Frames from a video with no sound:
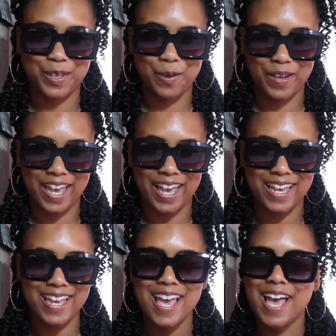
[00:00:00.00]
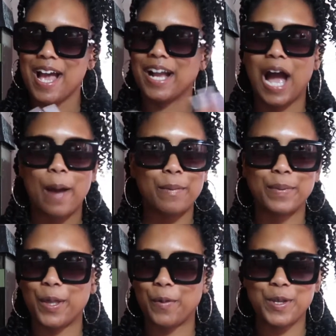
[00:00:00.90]
Okay, comment
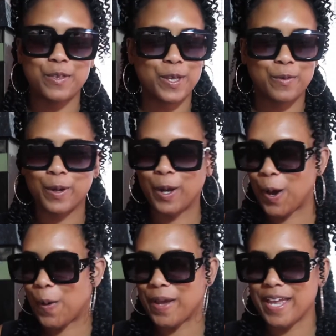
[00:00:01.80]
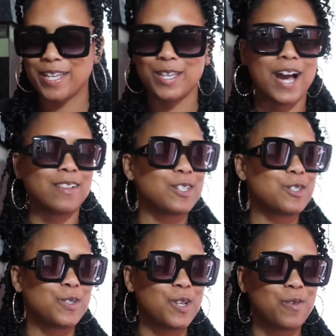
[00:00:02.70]
below where you think we're going. I'll
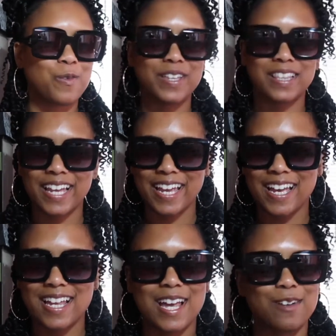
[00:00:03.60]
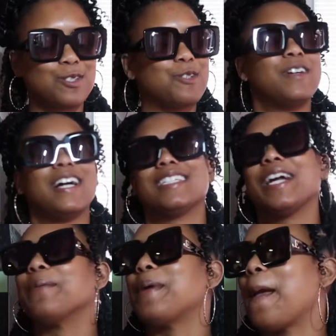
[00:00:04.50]
let you know when we land. I'll show you guys the
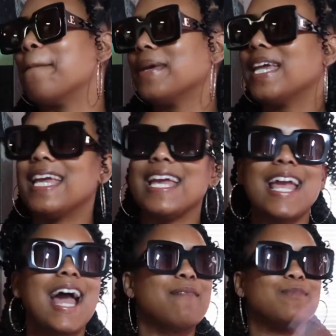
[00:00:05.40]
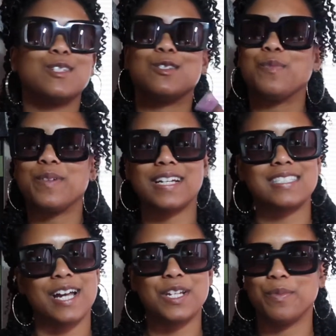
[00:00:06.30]
Airbnb. I'm just super
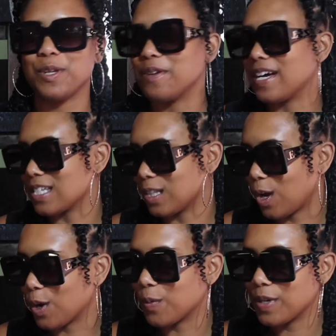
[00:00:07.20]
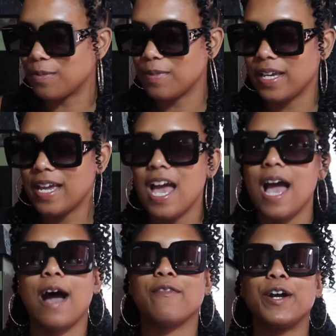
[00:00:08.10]
excited to bring you guys along with me.
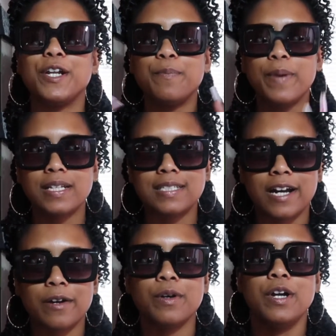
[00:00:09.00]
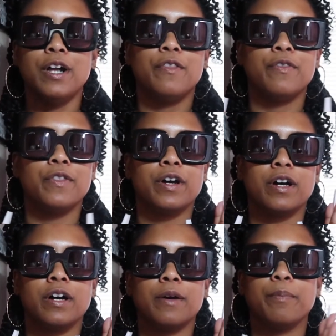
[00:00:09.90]
I've already picked out
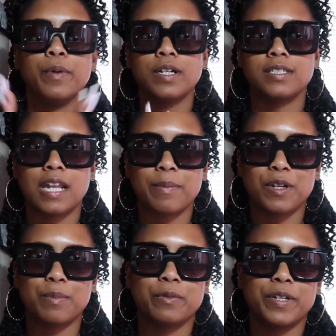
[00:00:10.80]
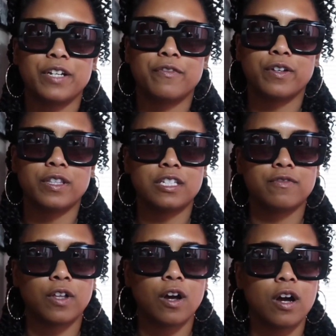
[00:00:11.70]
the books that I'm going to be reading for these
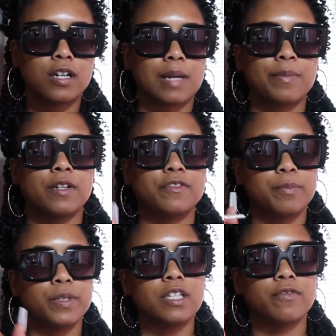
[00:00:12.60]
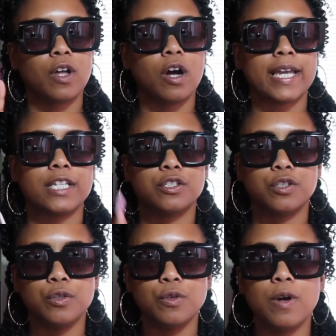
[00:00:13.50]
vlogs. I'm going to split the vlog in
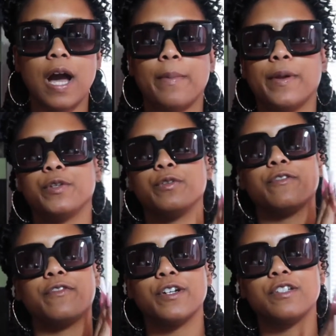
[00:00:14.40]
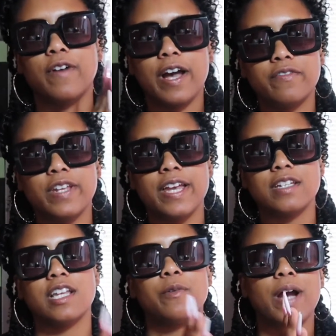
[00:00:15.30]
two. I'm going to do the first 5
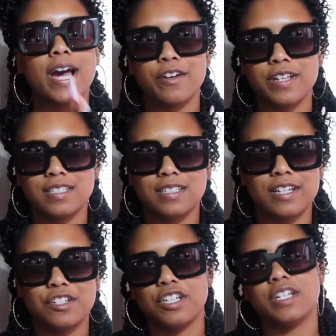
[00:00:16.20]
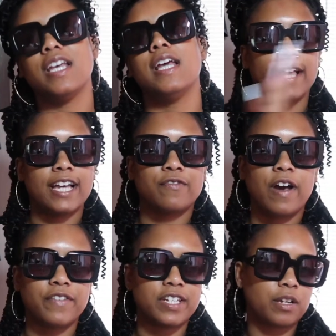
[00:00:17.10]
days that we're at our destination, last
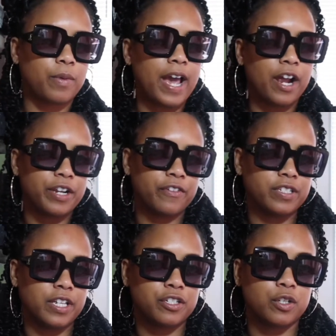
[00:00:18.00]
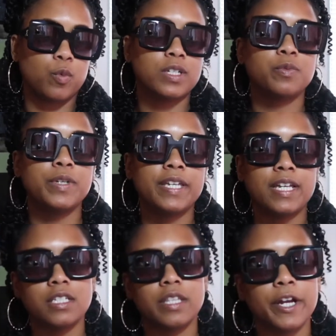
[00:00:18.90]
5 days that we're at our destination. Once we
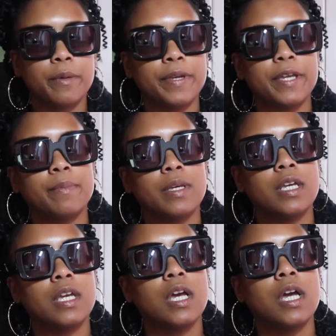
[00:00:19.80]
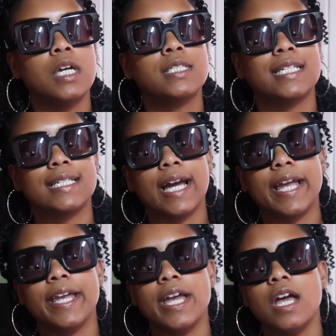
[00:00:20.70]
get to the Airbnb
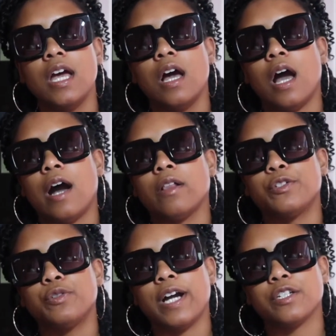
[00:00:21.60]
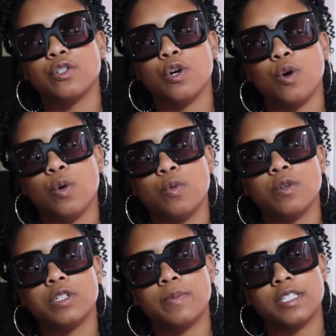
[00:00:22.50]
tonight, I'll let you guys know
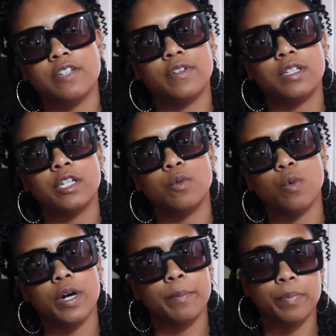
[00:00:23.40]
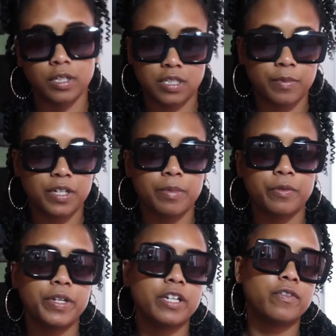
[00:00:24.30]
specifically what books I'm going to be
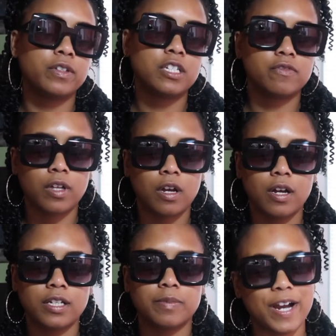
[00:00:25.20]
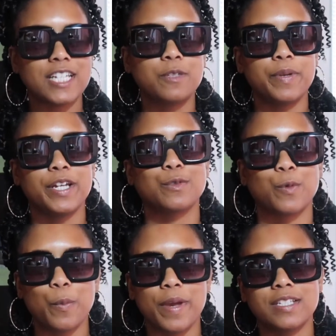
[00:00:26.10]
reading for these vlogs. You guys picked
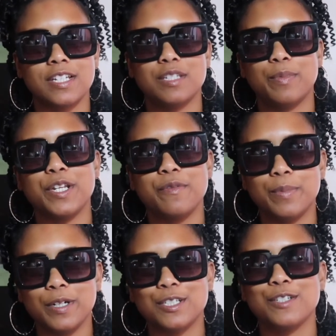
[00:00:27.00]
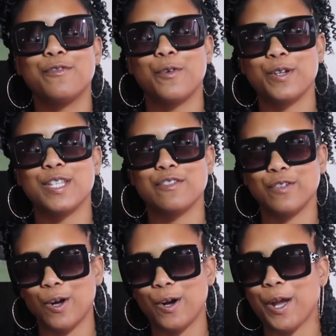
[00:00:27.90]
romance and smutty books for this
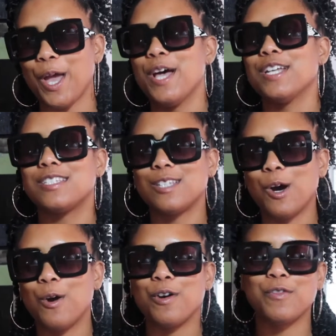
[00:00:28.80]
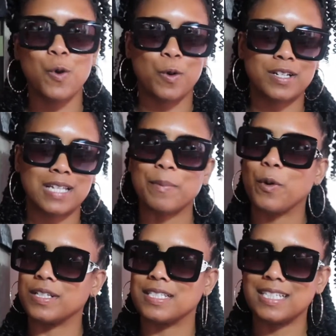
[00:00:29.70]
vlog, so of course I'm
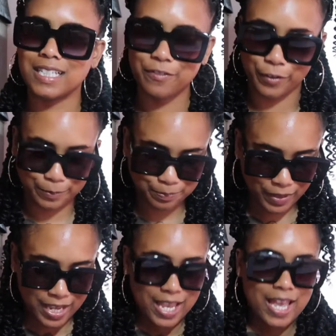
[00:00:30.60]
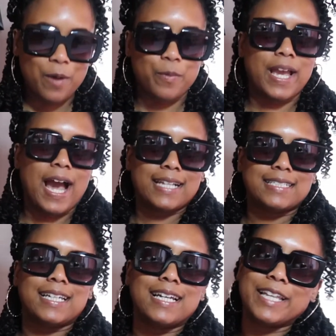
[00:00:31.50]
going to deliver. We got
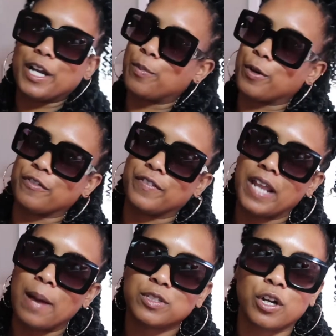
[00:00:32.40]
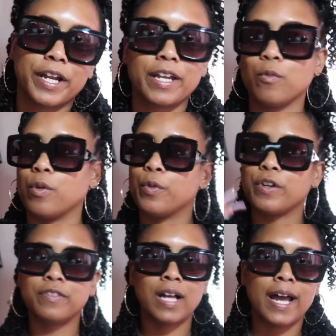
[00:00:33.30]
the airport fit. I'm sorry, when
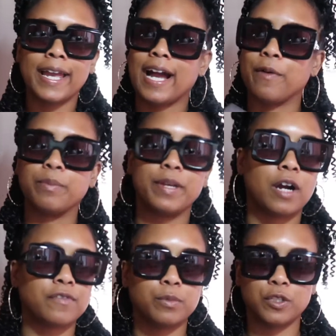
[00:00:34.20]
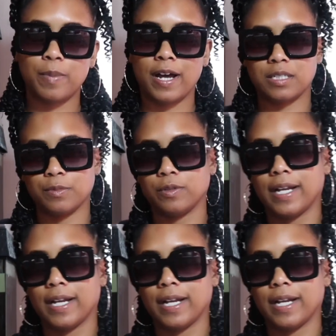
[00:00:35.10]
we're flying, I want to be comfortable as possible.